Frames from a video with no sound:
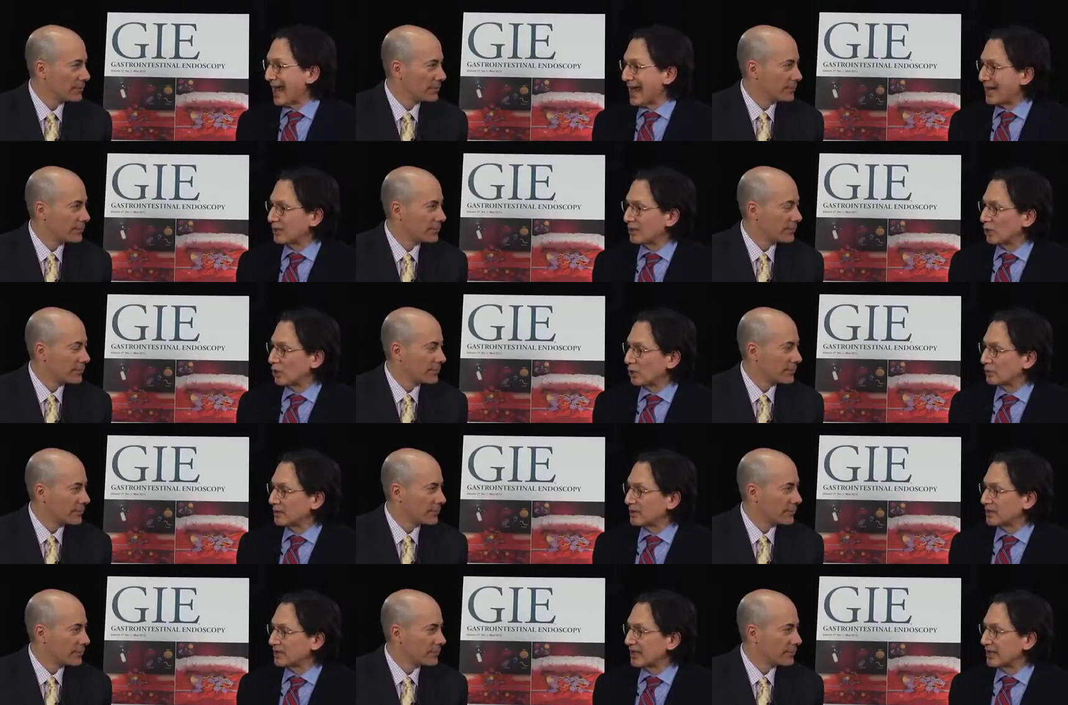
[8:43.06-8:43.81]

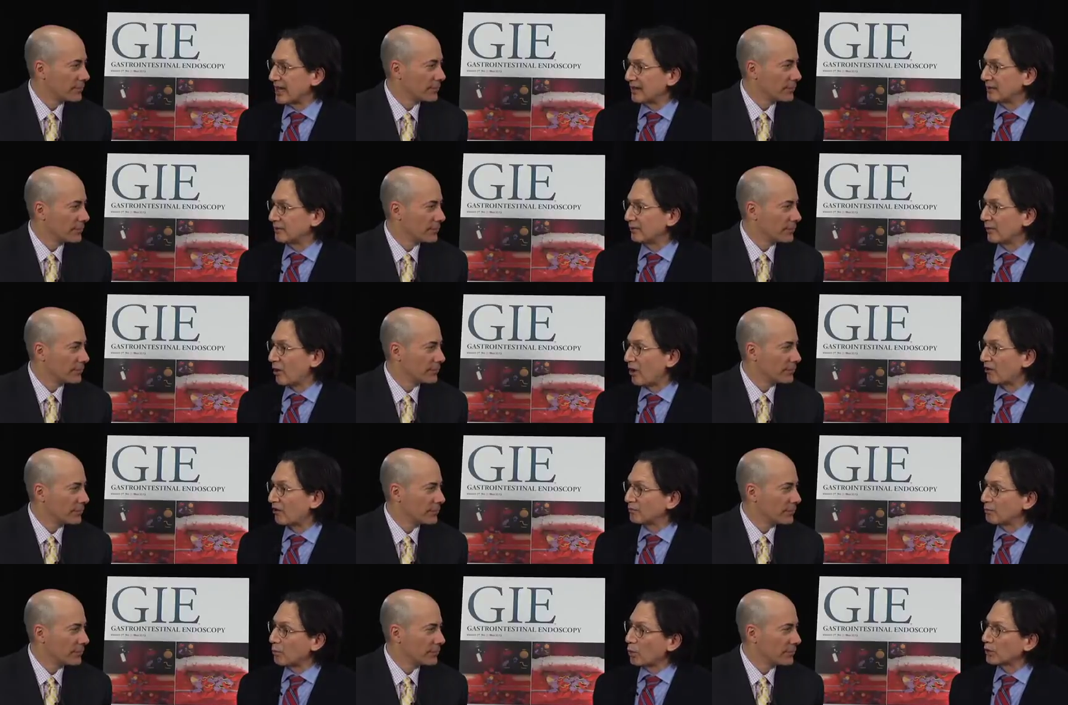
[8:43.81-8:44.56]
Speaker 1: adenomas that
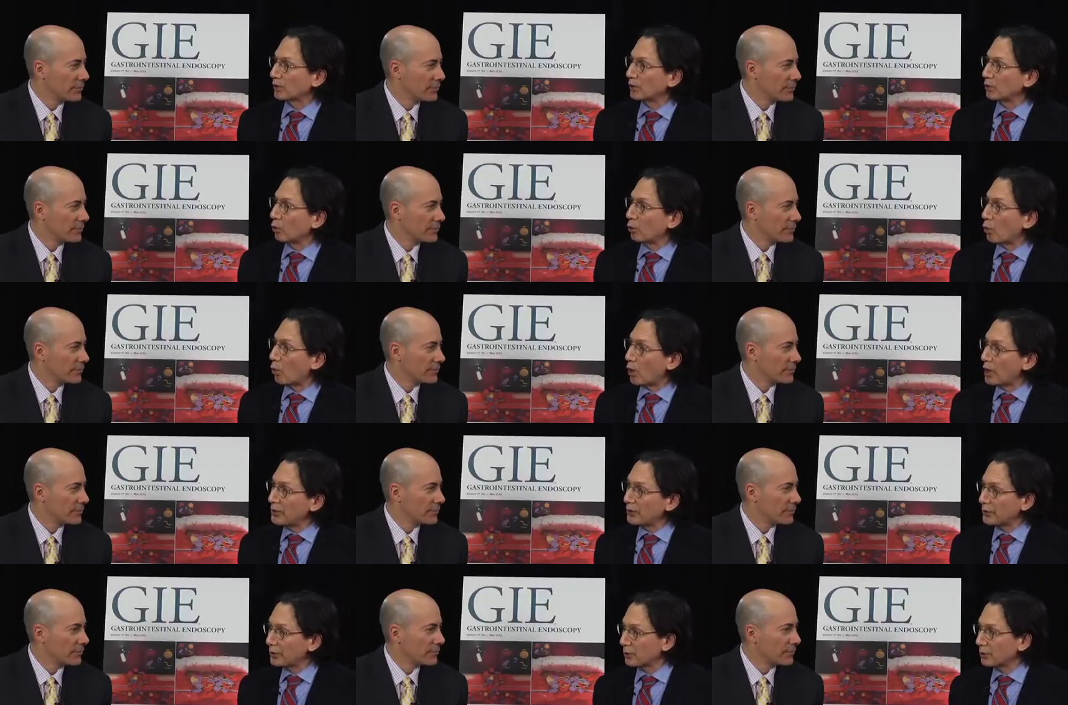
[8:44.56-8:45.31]
involved more than
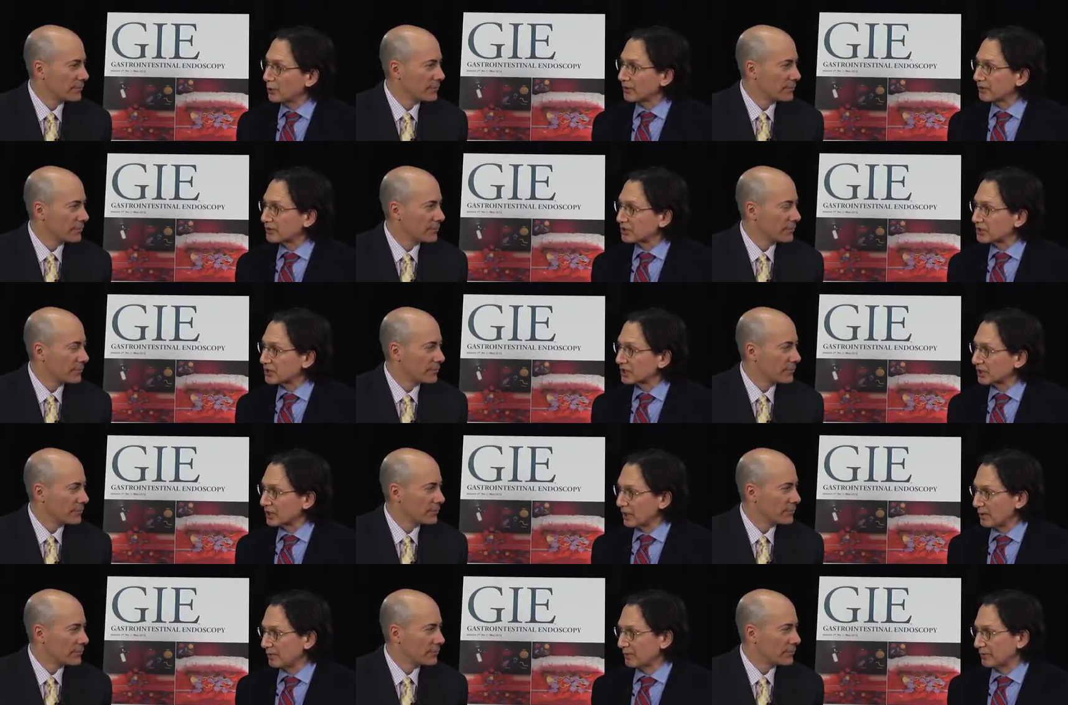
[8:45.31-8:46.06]
one-third of the
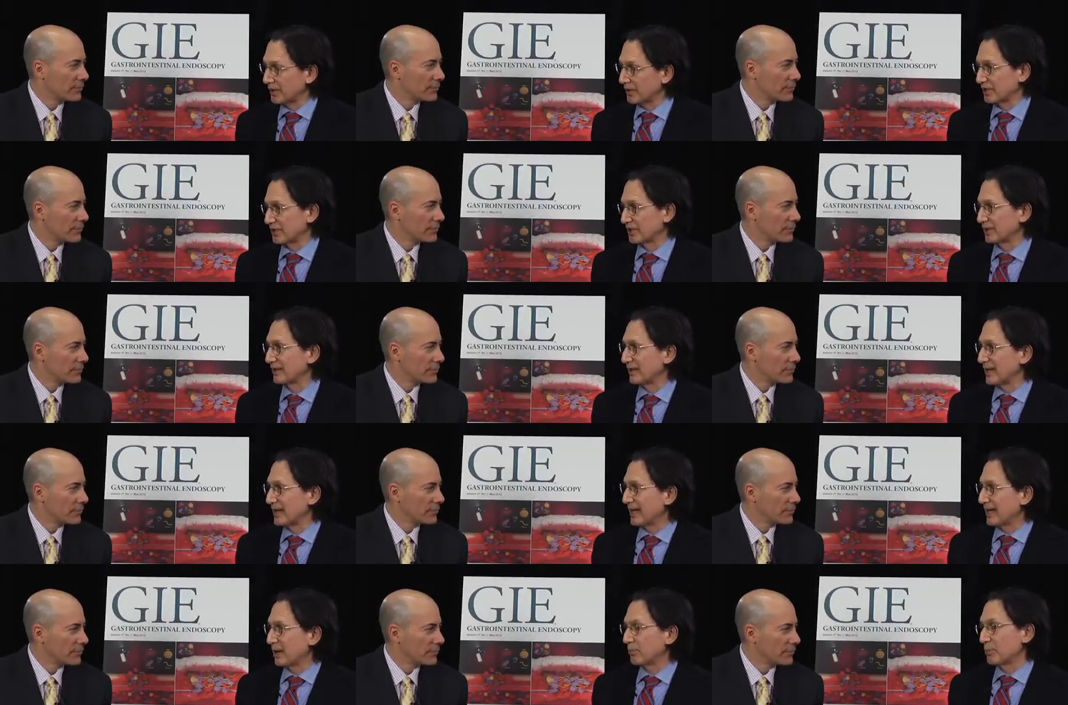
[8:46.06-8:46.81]
circumference.
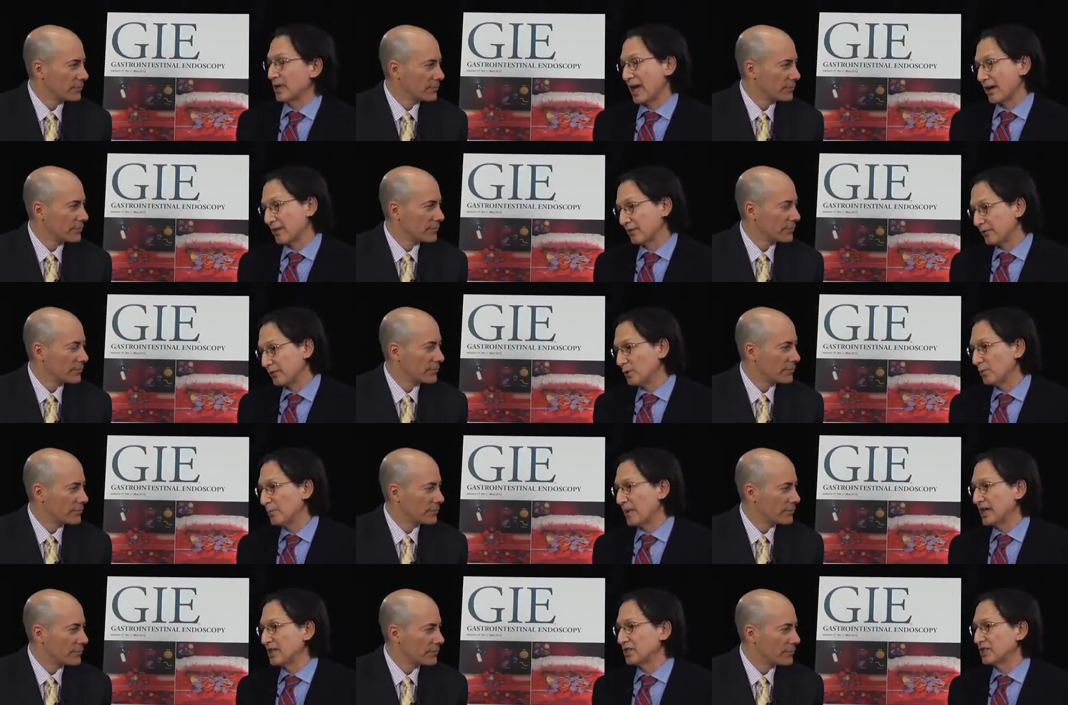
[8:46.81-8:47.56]
And we had a few
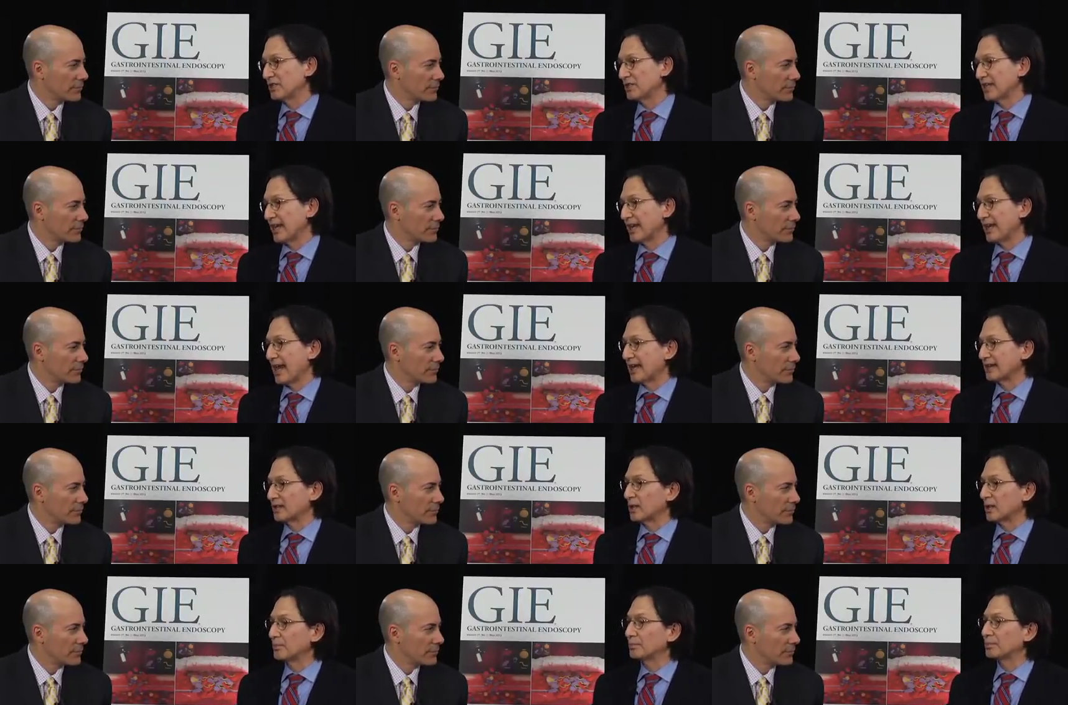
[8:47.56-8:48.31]
patients that had
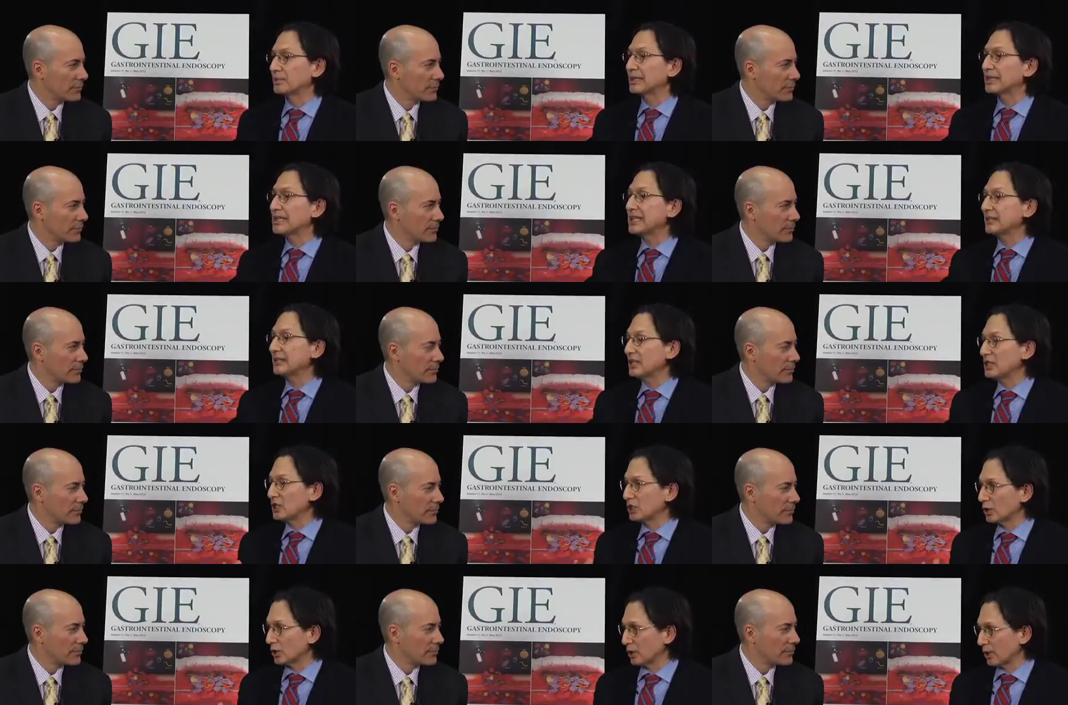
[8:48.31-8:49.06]
completely
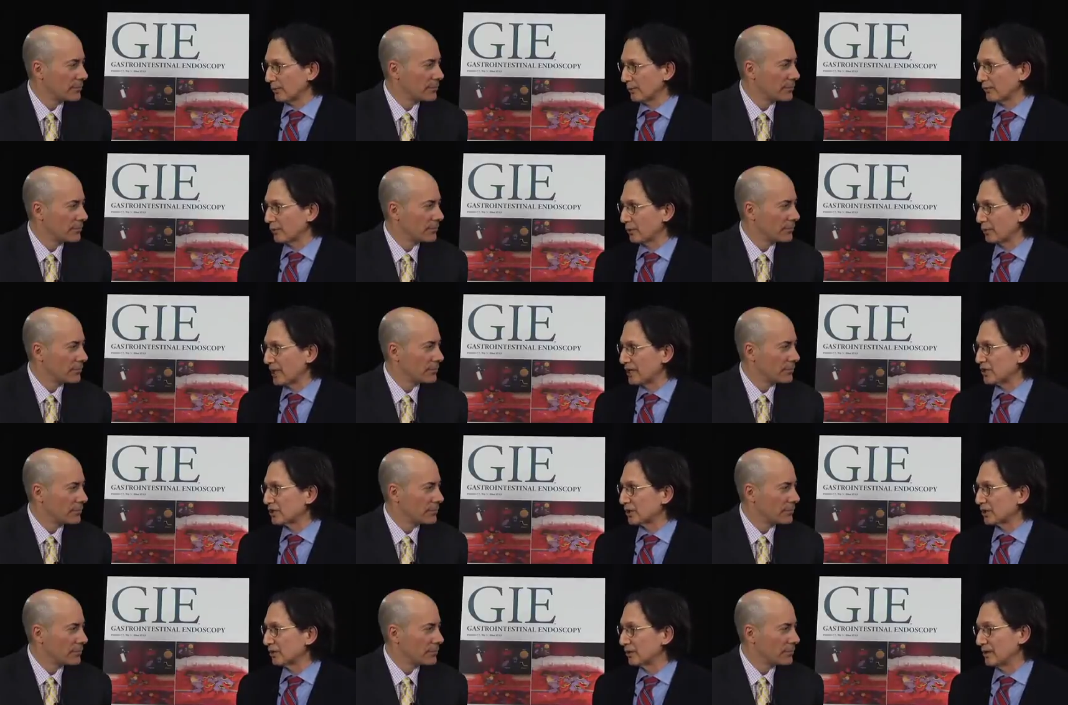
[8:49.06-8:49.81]

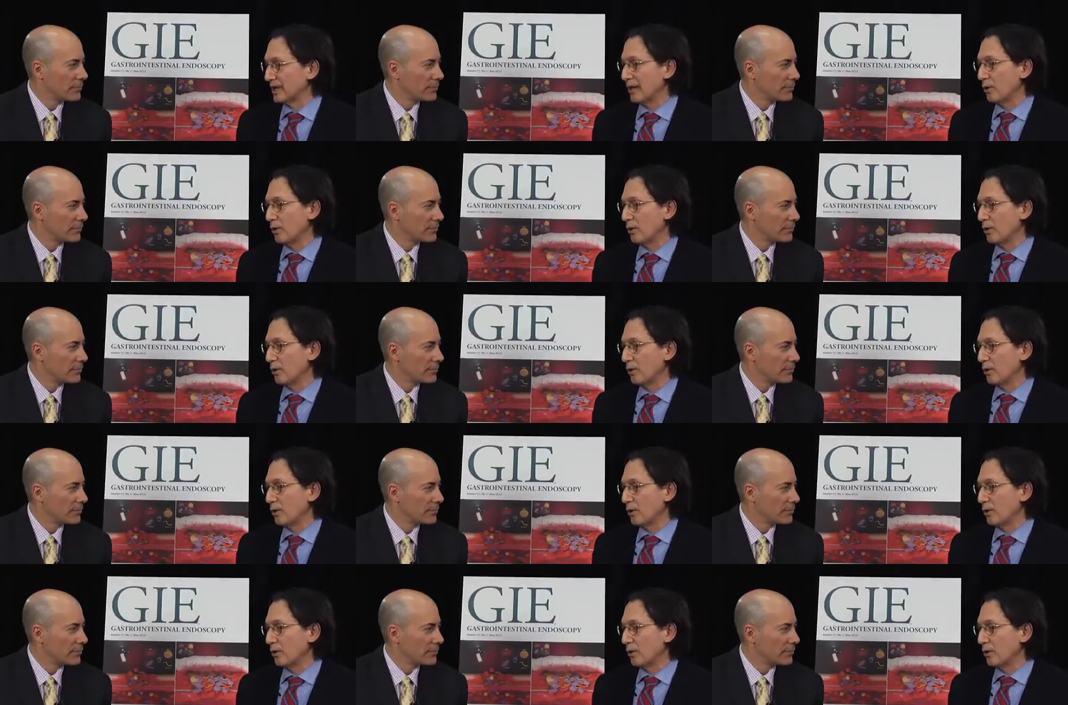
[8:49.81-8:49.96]
circumferential.